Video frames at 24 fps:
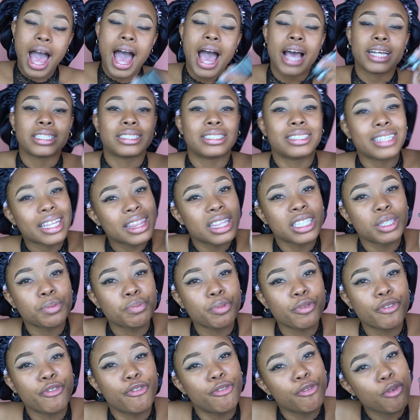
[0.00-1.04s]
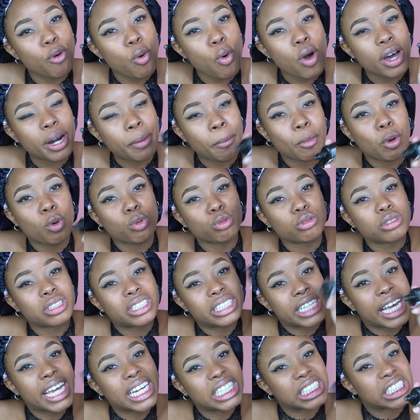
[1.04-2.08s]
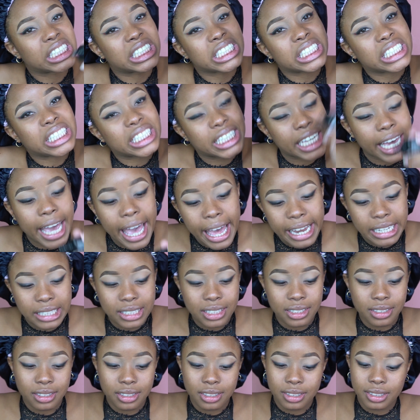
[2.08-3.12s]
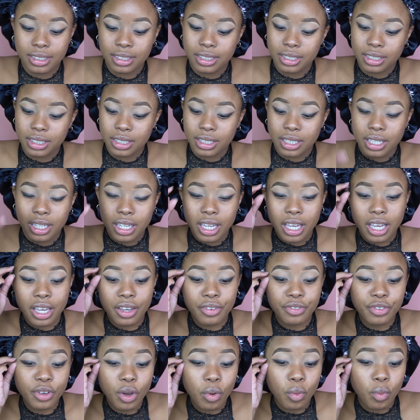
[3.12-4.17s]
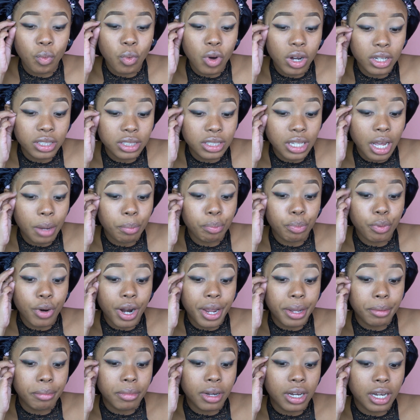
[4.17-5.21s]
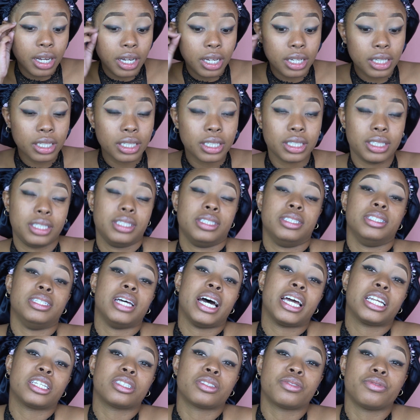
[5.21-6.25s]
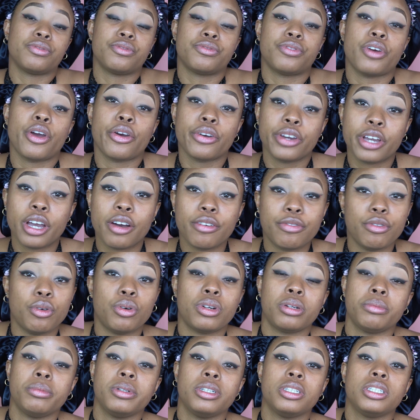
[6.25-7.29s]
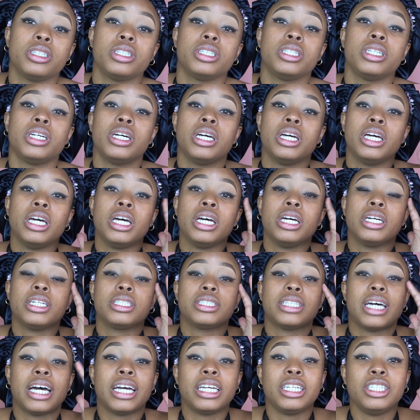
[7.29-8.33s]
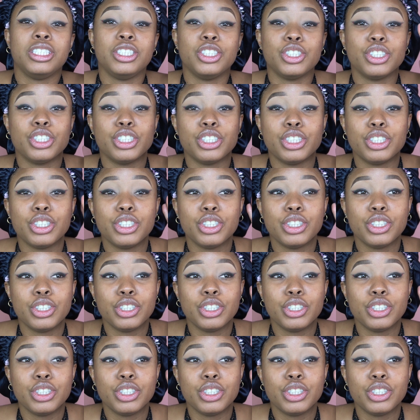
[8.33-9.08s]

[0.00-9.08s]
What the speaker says: I said this before and I'm gonna say this again. If you want a primer that is very affordable, that you're